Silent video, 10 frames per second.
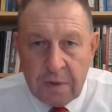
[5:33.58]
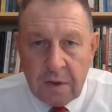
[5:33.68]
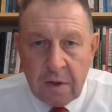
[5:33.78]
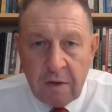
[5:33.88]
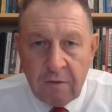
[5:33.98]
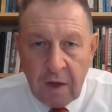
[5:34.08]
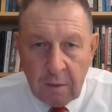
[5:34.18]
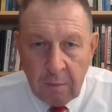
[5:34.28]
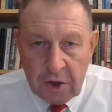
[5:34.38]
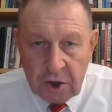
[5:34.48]
objects
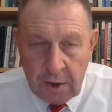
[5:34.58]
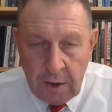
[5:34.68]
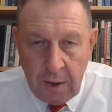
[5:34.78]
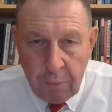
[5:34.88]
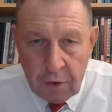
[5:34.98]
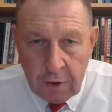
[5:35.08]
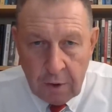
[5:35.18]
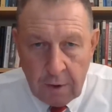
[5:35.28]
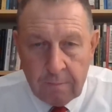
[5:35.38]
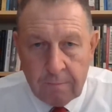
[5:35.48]
related to nuclear
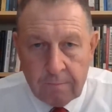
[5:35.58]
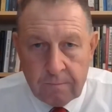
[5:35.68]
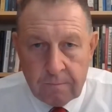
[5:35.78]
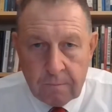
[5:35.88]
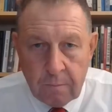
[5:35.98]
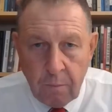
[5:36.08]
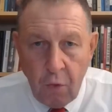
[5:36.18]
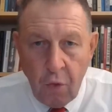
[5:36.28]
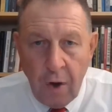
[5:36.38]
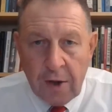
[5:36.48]
and missile production,
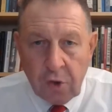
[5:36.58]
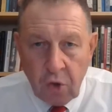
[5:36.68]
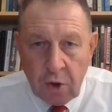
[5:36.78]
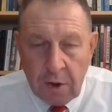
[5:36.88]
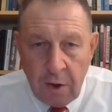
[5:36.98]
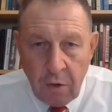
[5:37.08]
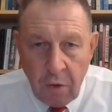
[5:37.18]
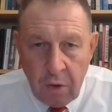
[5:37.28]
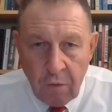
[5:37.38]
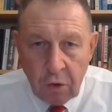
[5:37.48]
energy
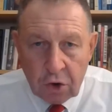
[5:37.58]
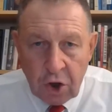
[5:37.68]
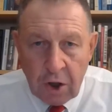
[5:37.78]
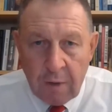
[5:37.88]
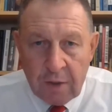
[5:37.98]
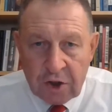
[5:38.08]
infrastructure,